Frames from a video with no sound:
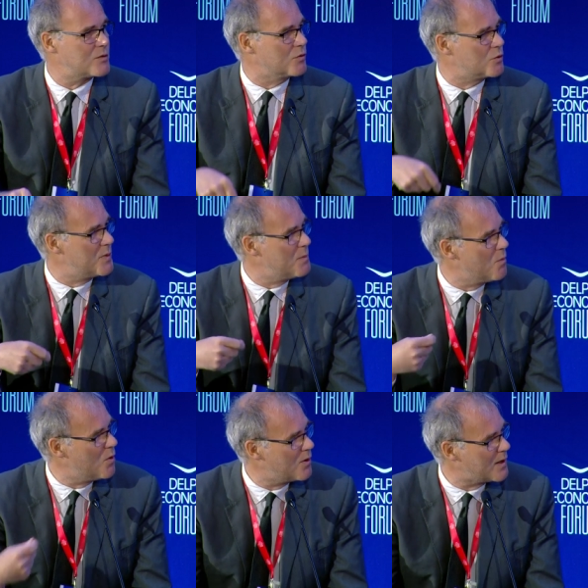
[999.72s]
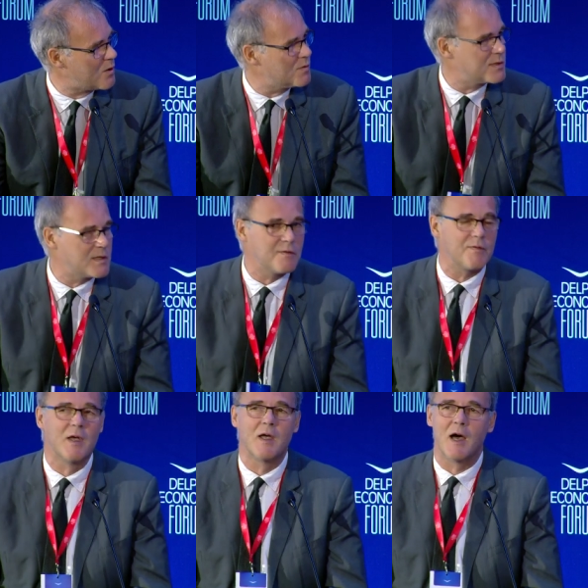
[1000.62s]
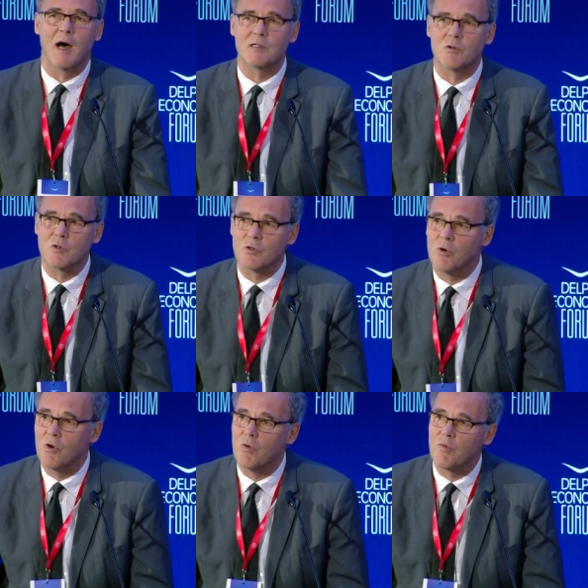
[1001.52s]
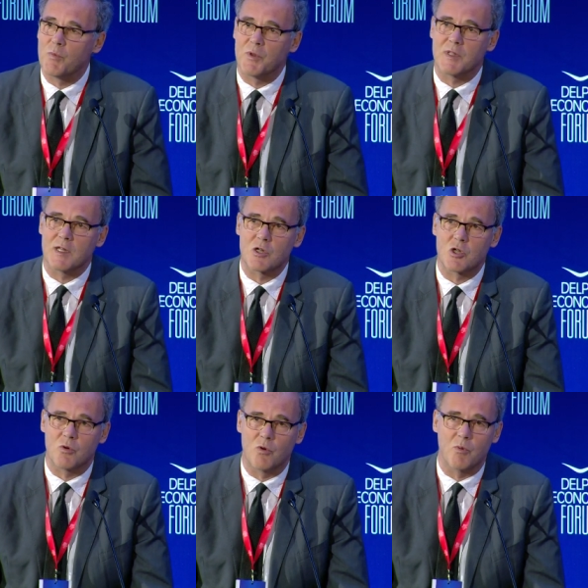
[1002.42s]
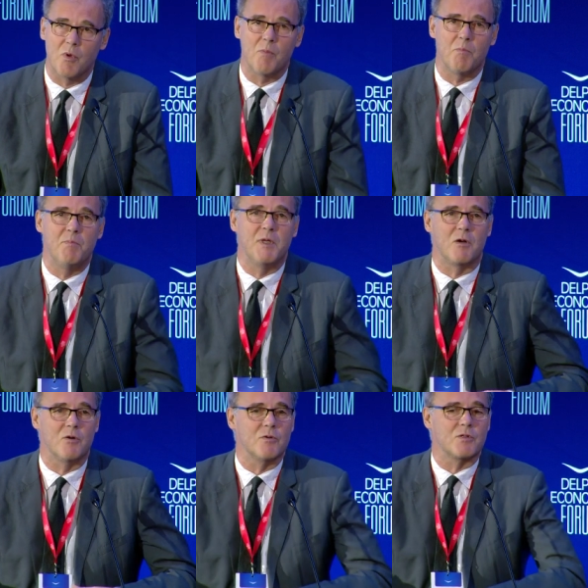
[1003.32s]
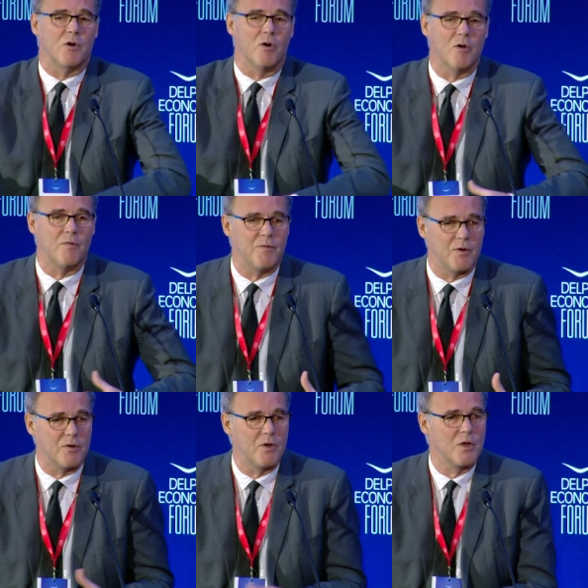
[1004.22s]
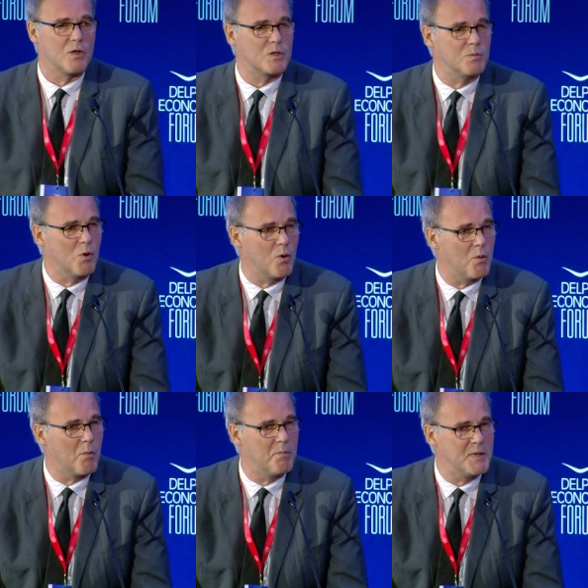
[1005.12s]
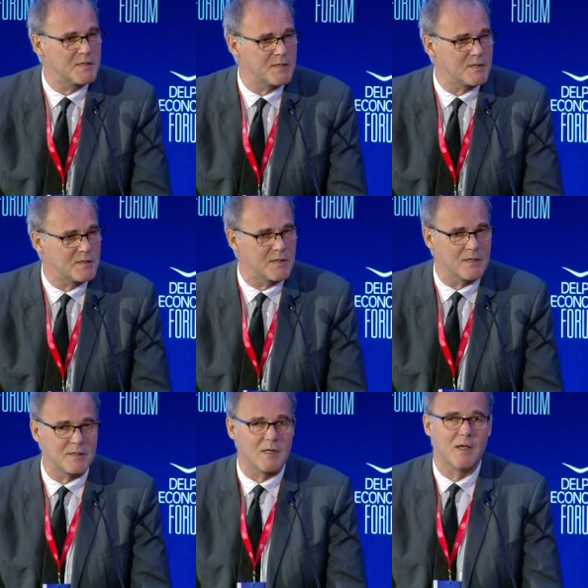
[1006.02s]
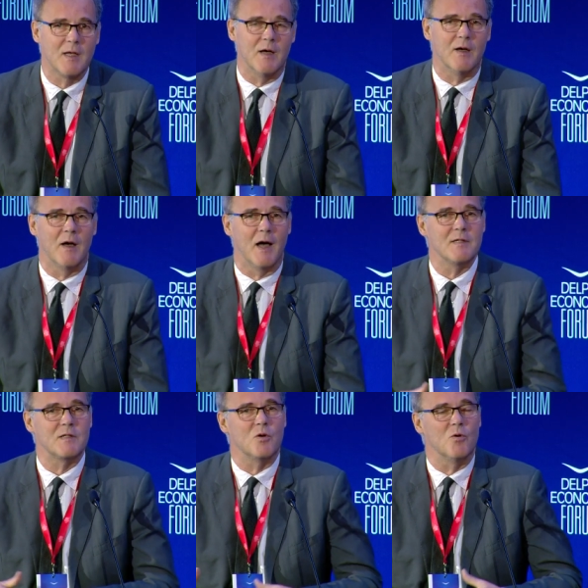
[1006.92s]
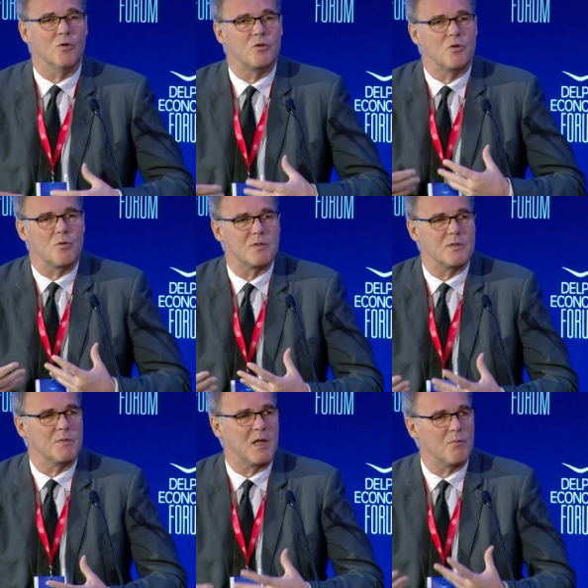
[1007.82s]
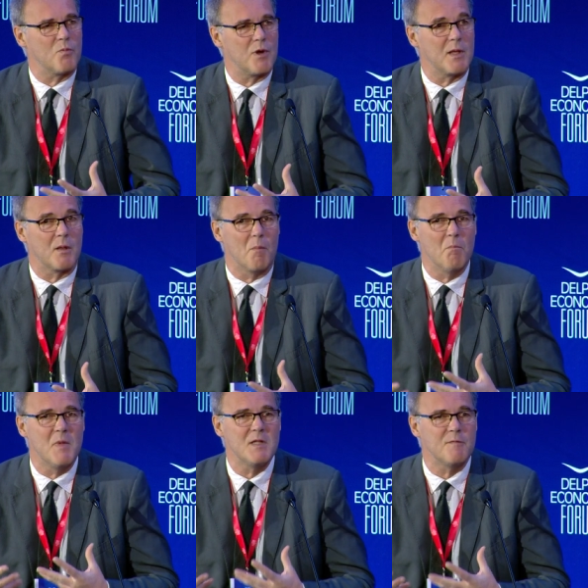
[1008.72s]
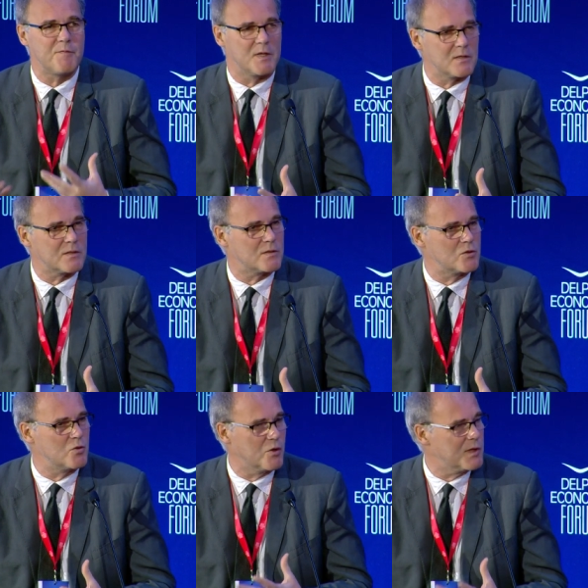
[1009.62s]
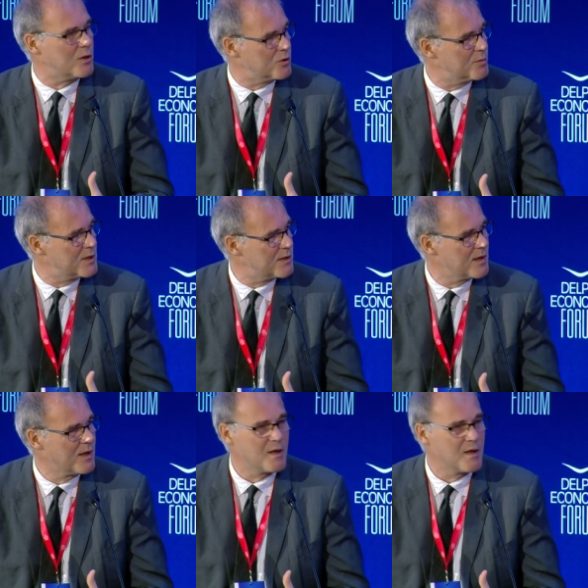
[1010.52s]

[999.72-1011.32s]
so to be more inclusive, has also all the potential because all of the small businesses. Uh, and so tourism can bring many things to an economy